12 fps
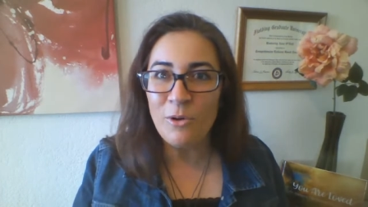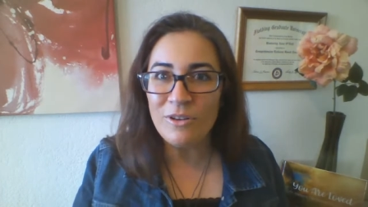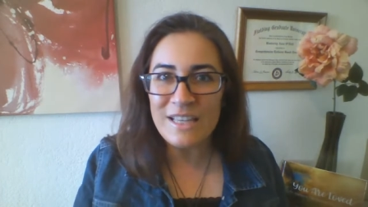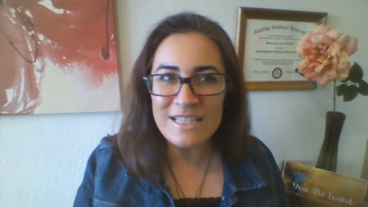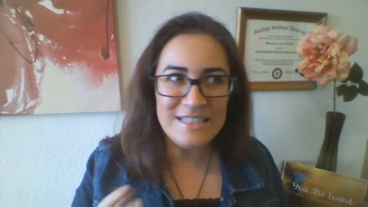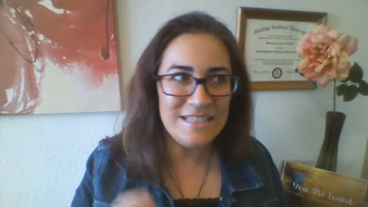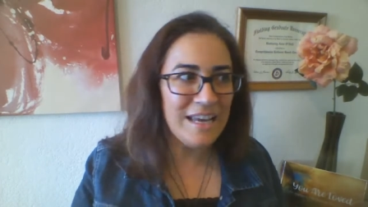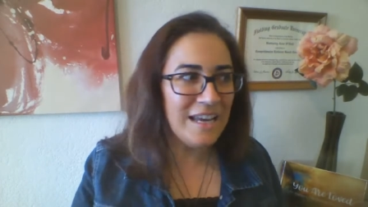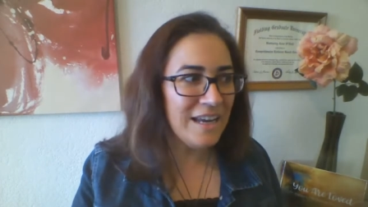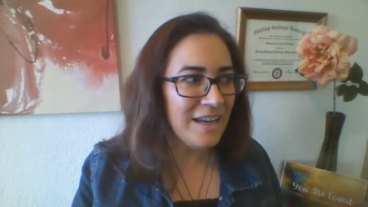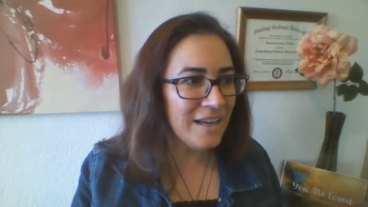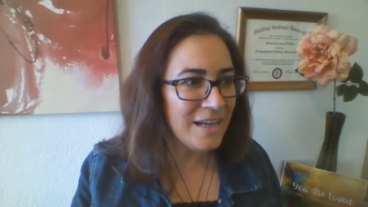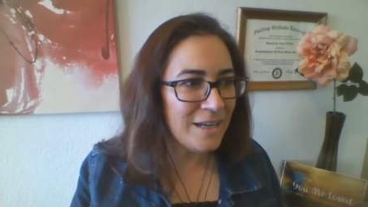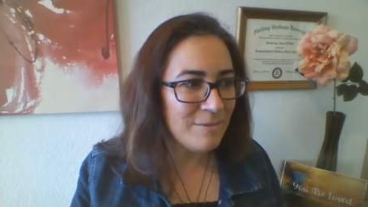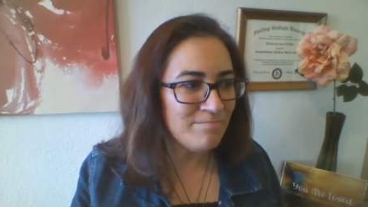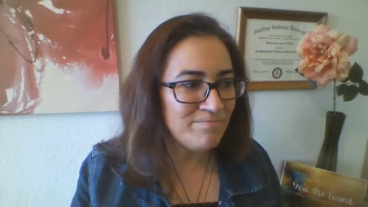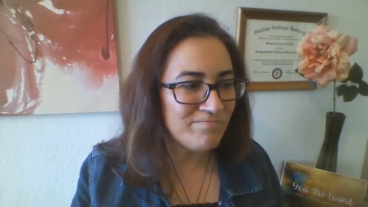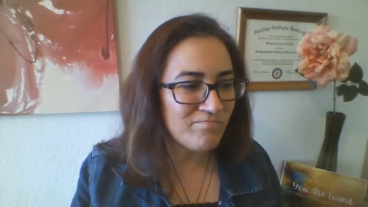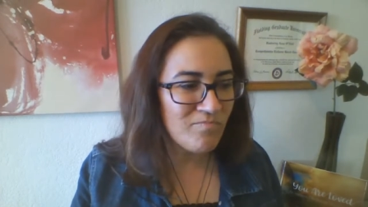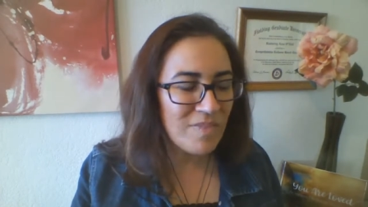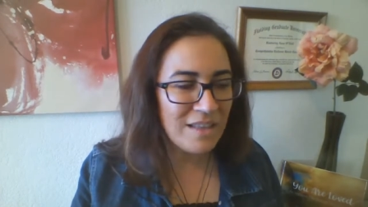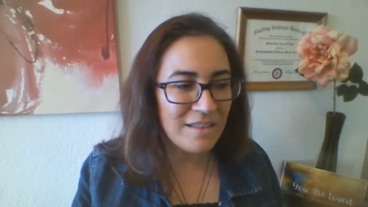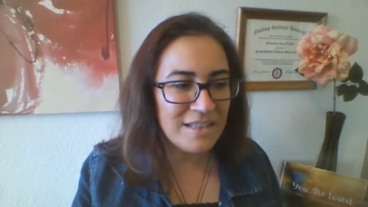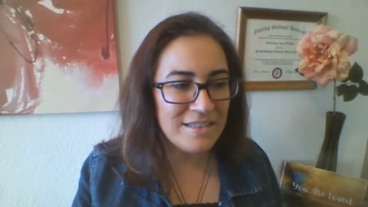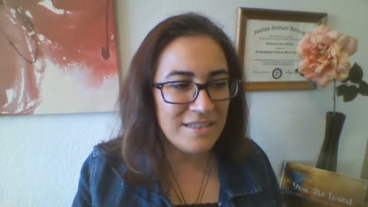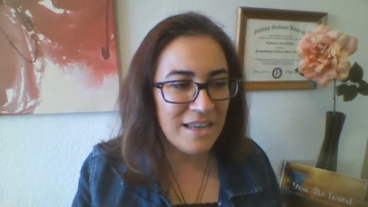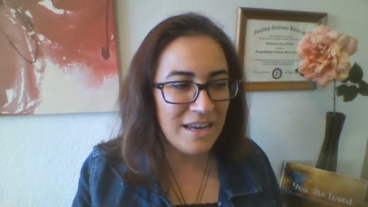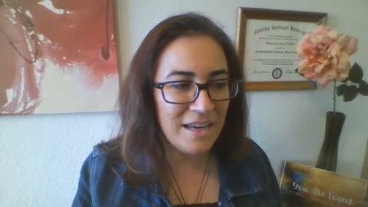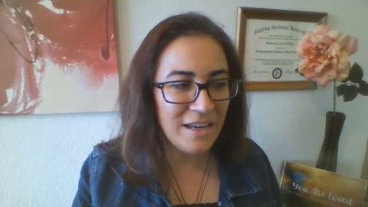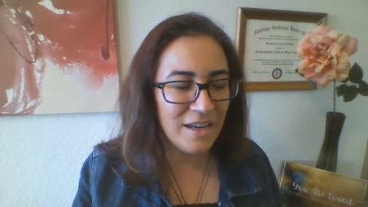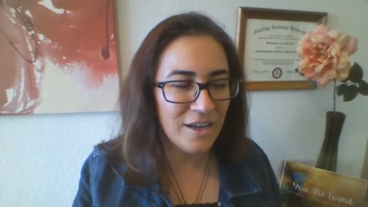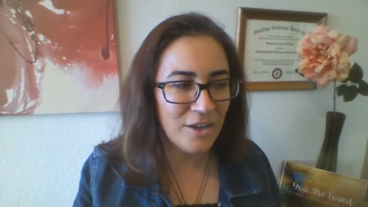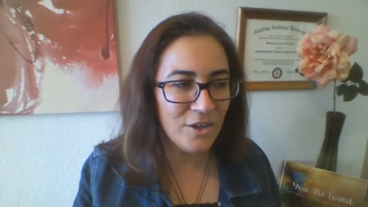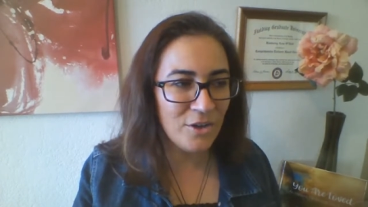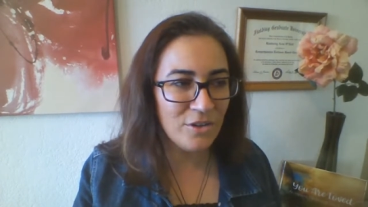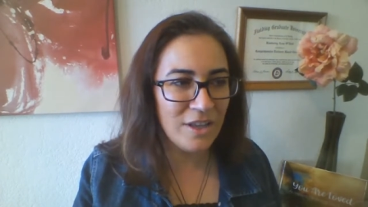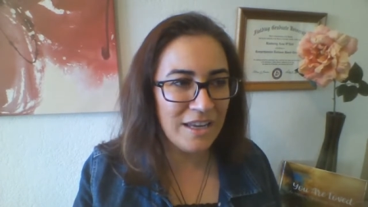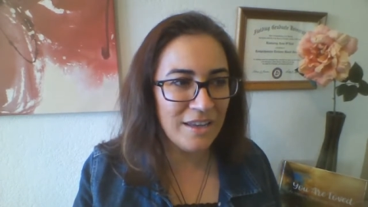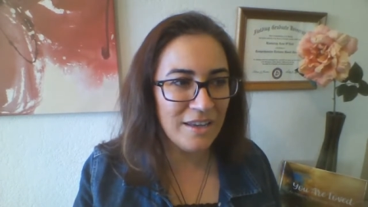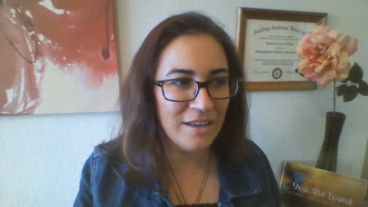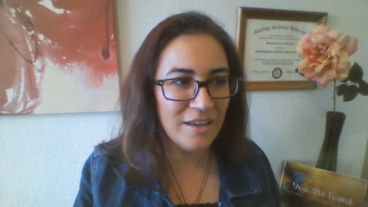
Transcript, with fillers: Or let's say, um, let's say you're like,